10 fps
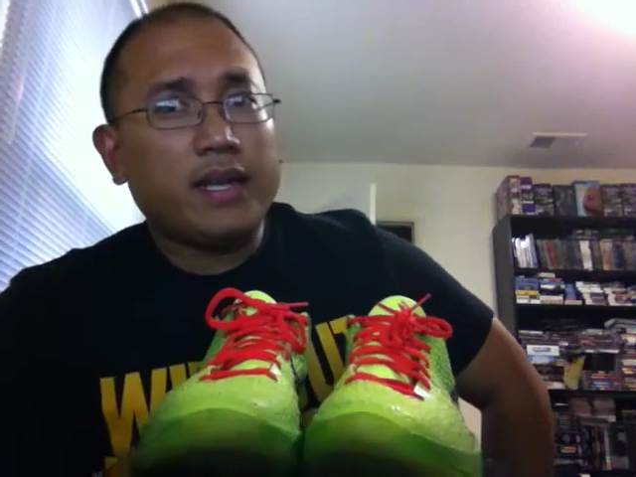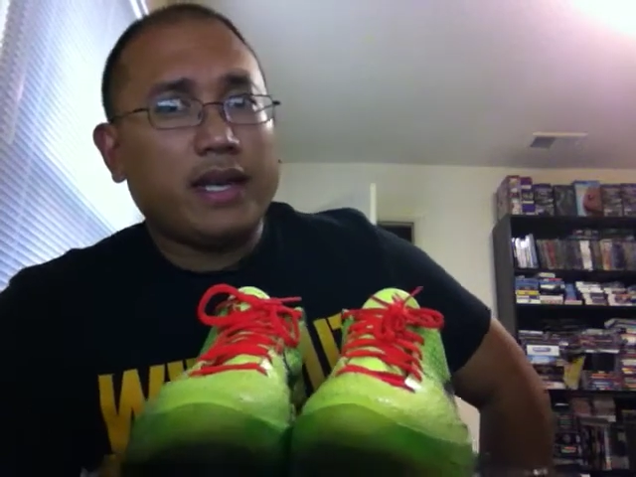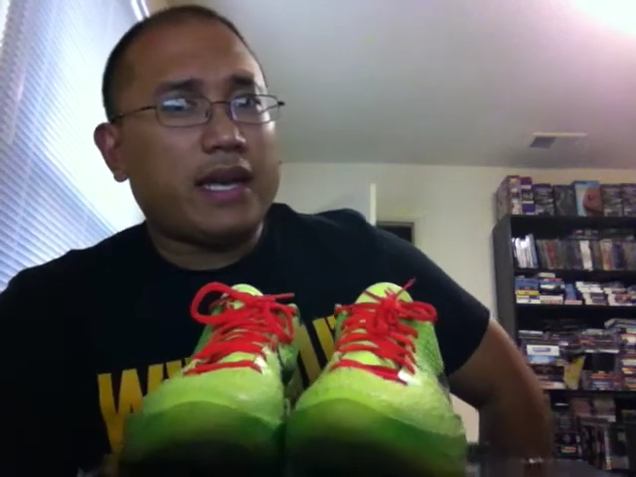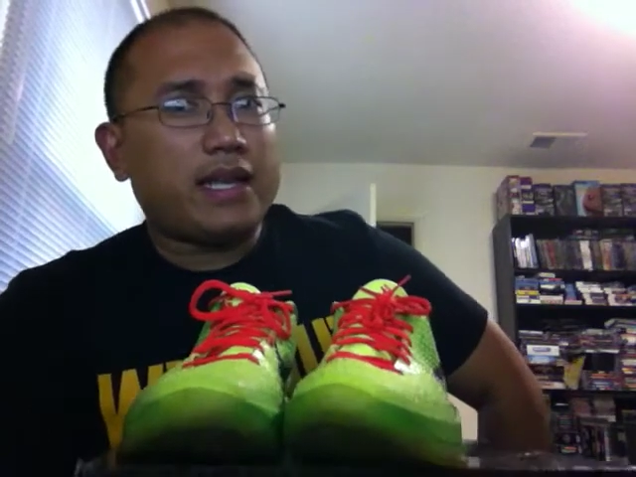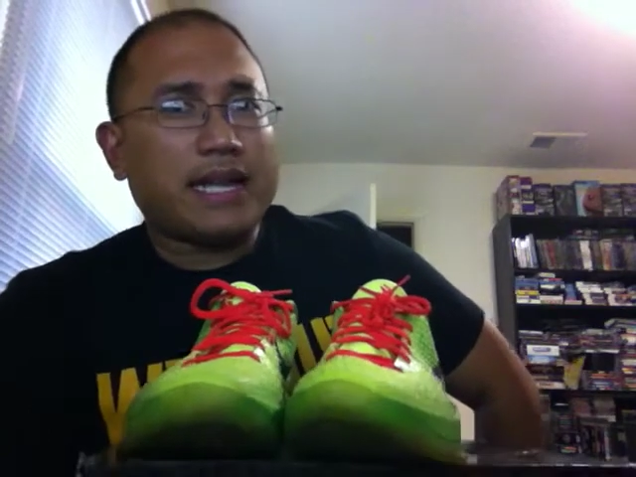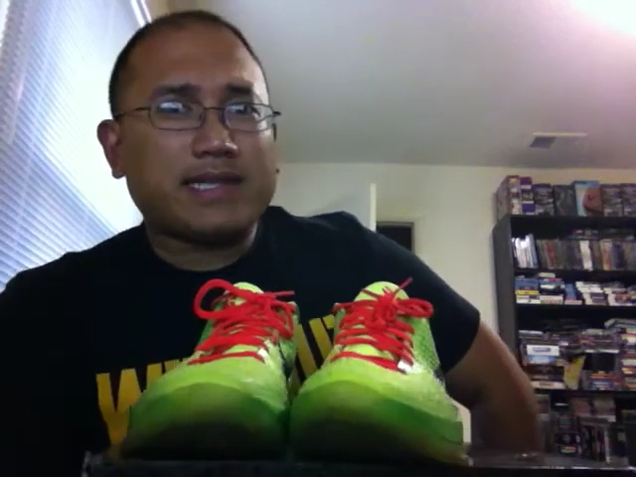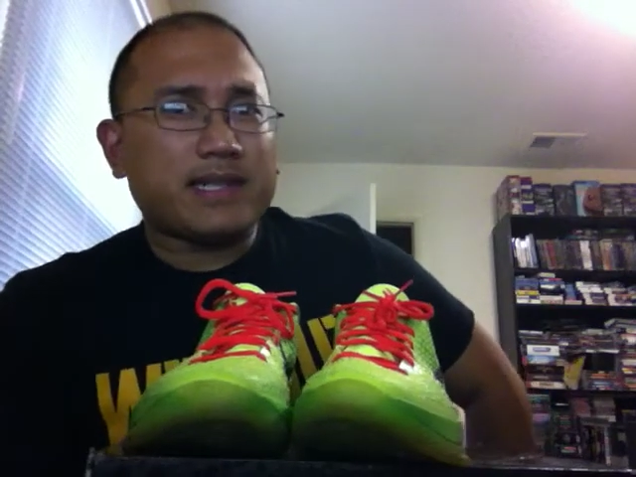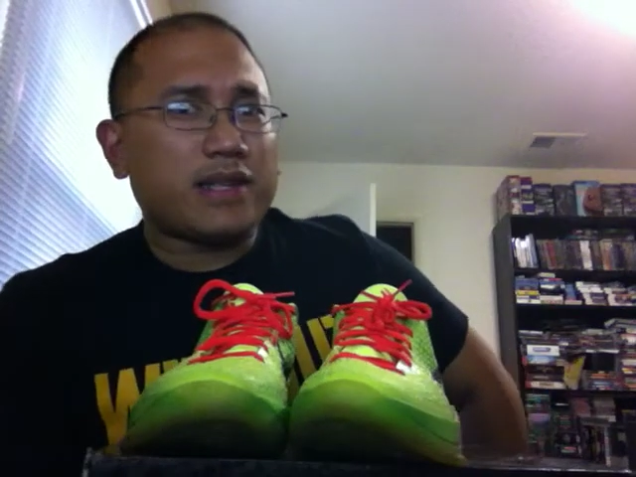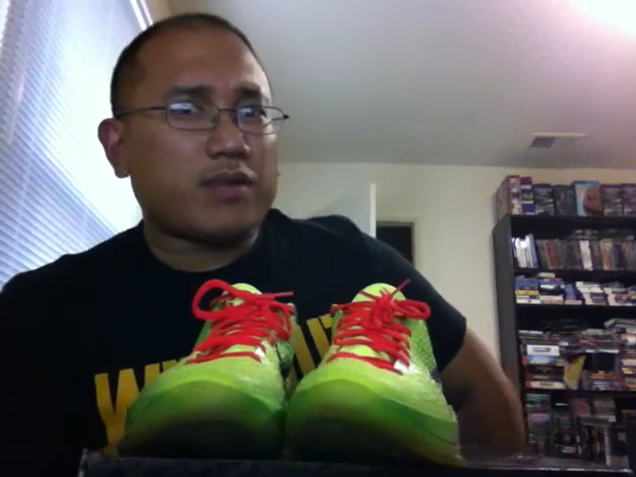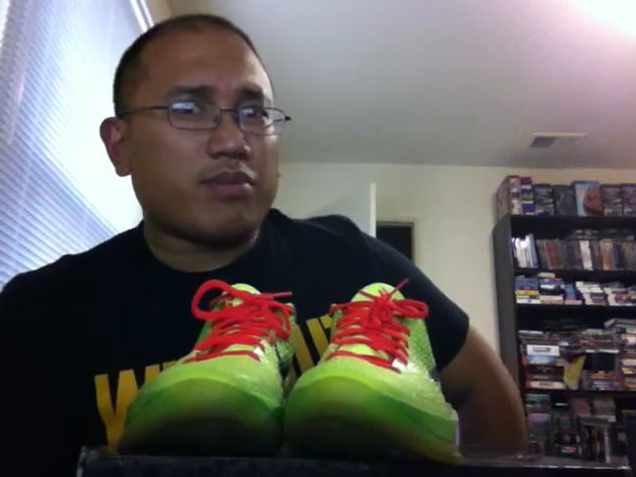and that's
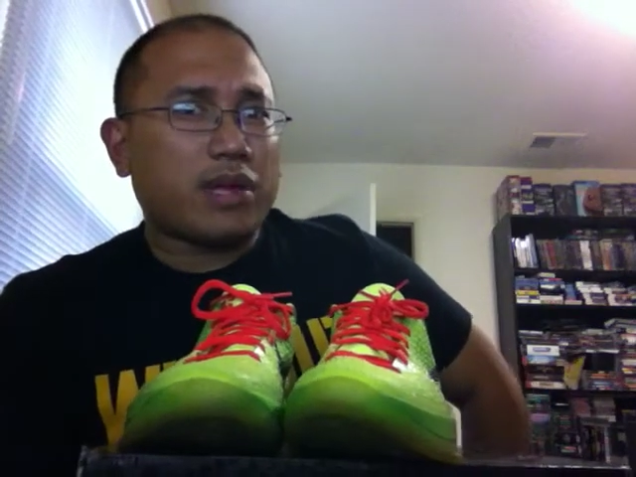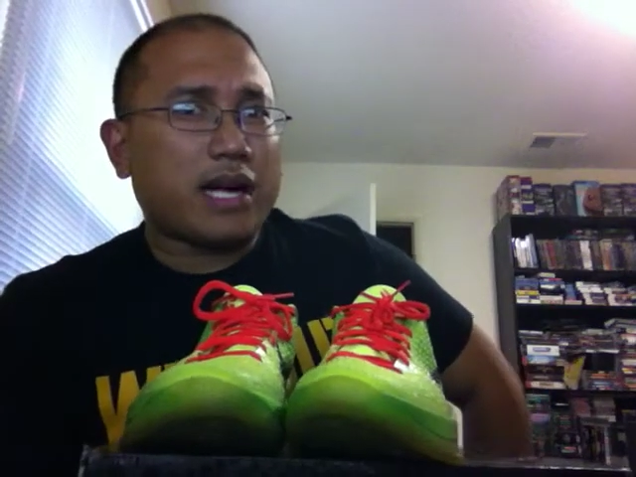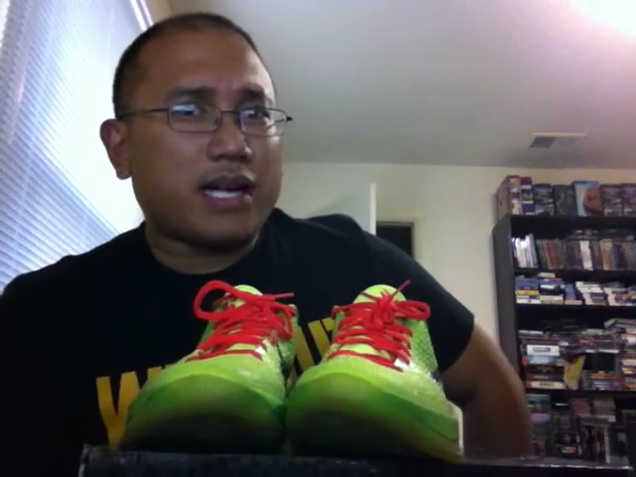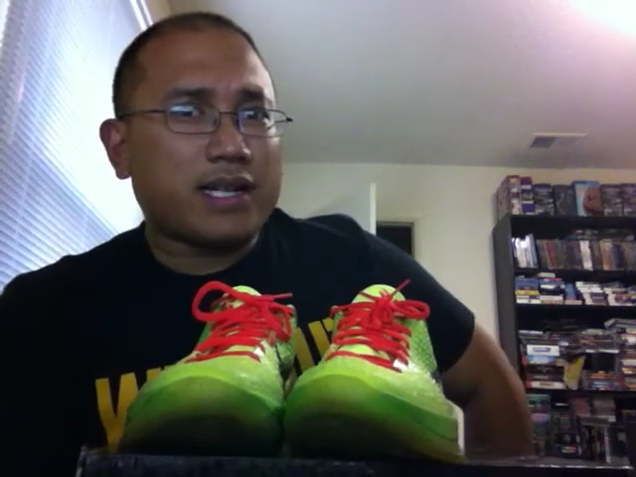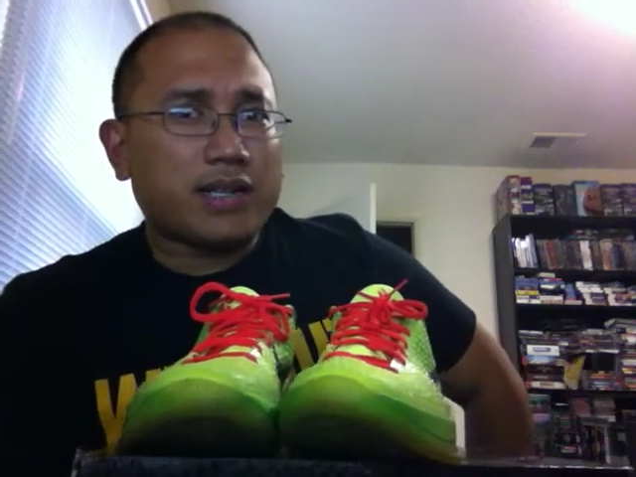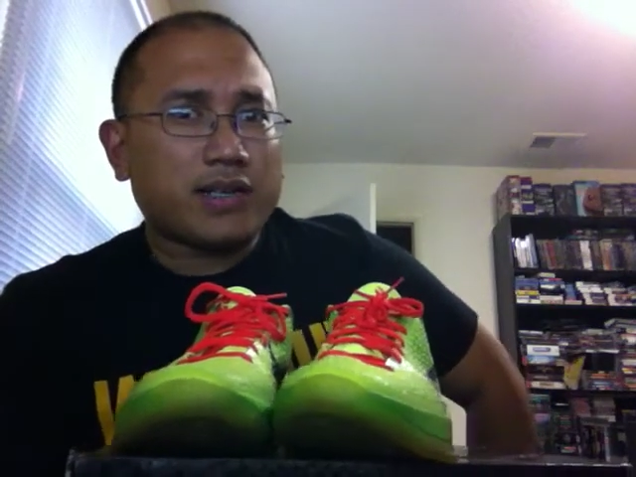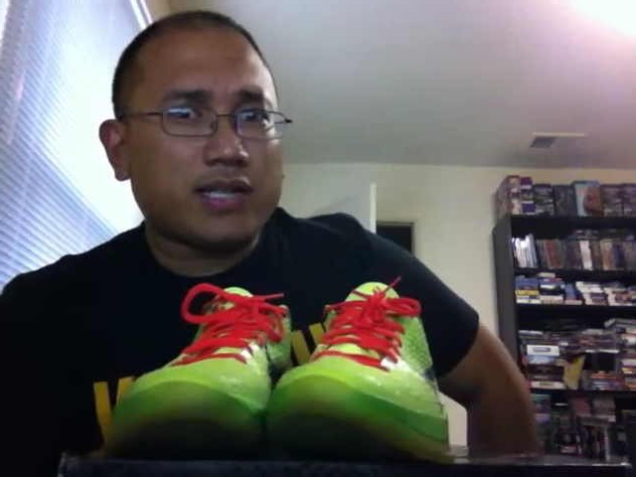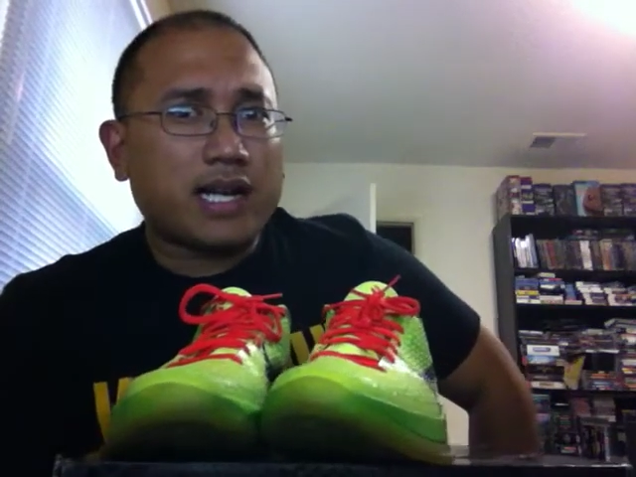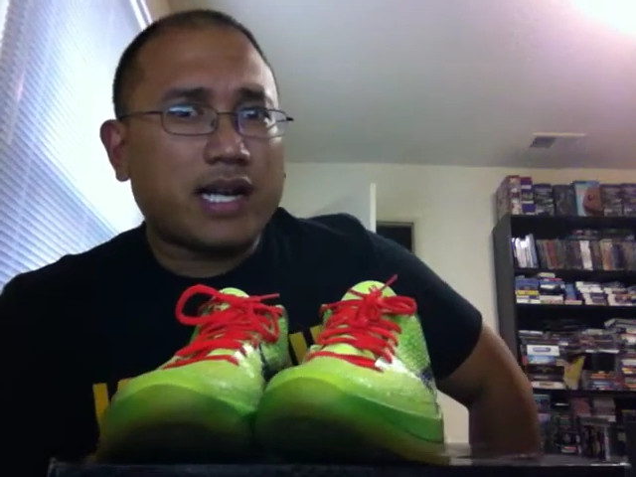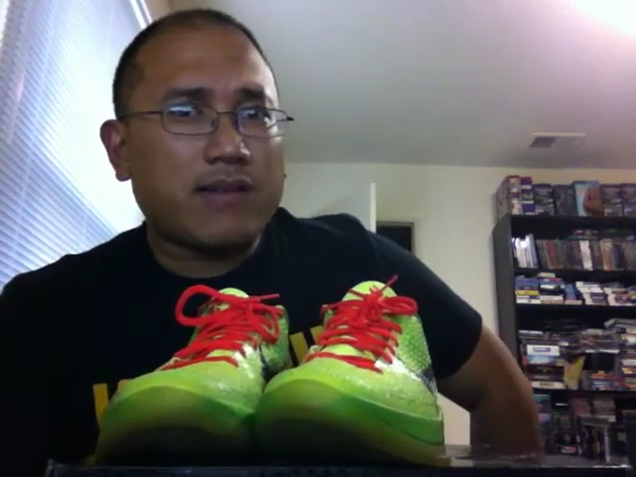another blog, another
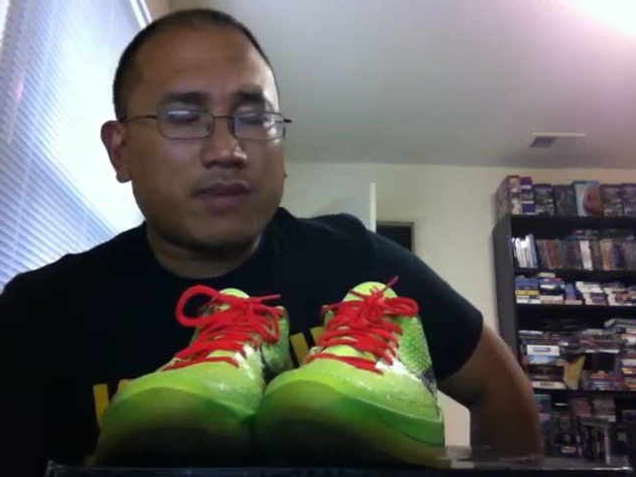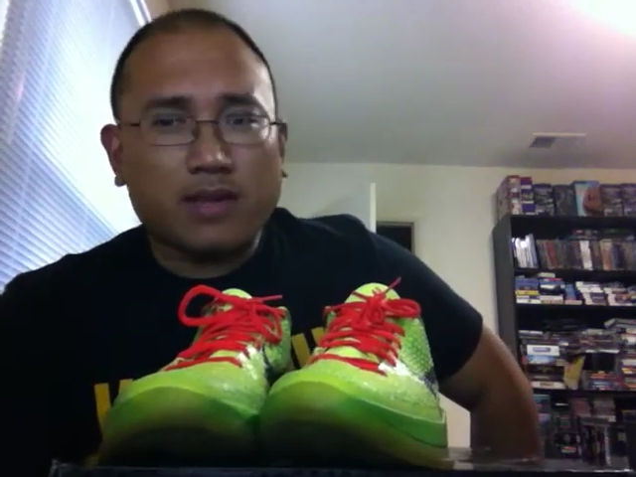time.